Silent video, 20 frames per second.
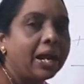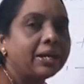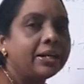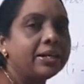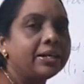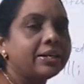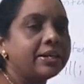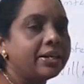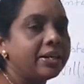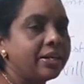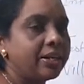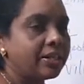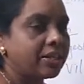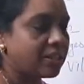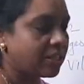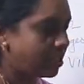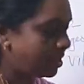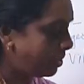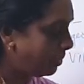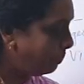and it
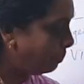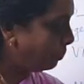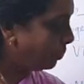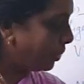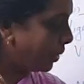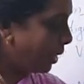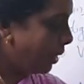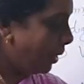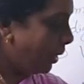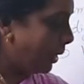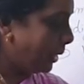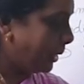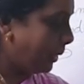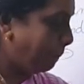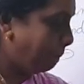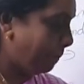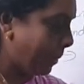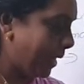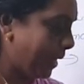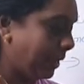creates a, uh, the
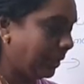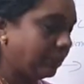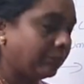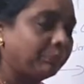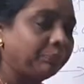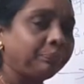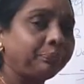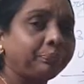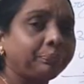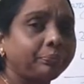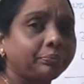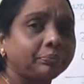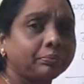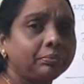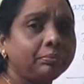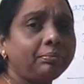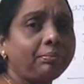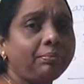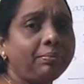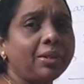pain
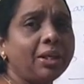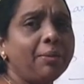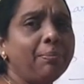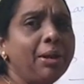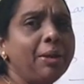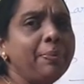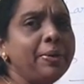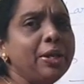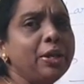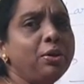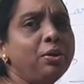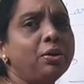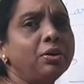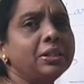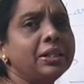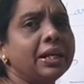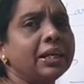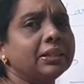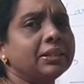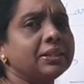Maybe you
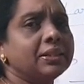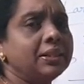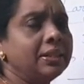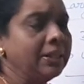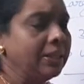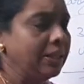know that